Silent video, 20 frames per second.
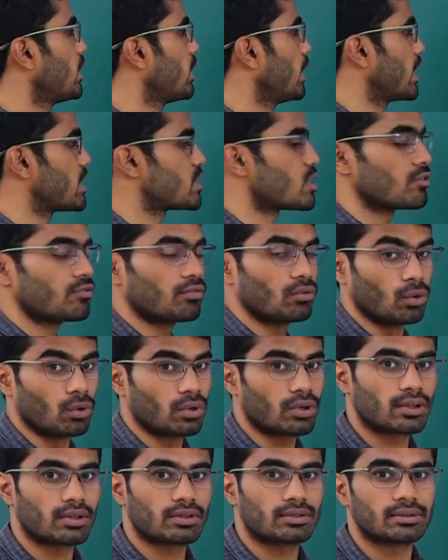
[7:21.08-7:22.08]
in lecture
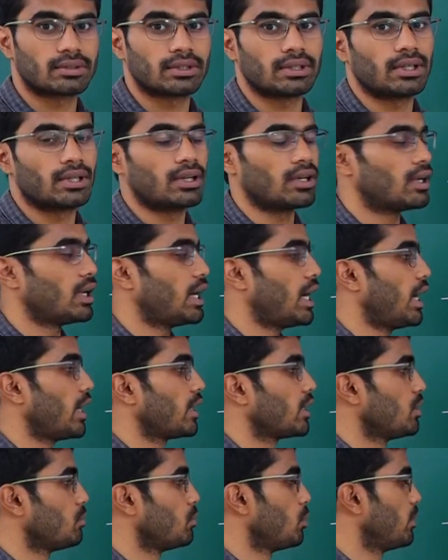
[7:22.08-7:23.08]
4,
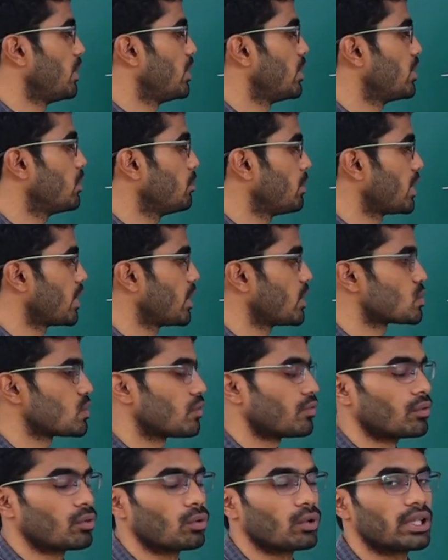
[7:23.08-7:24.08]
angular momentum in case
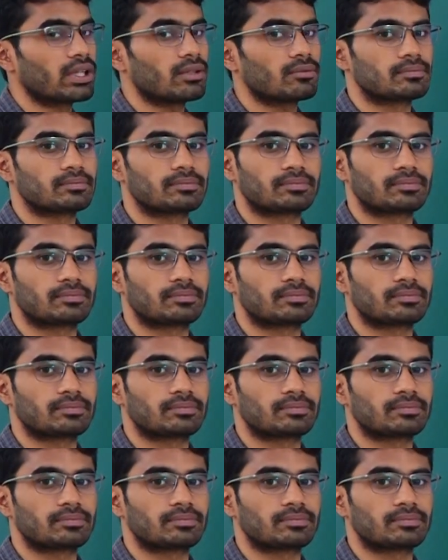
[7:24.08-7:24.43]
of rolling.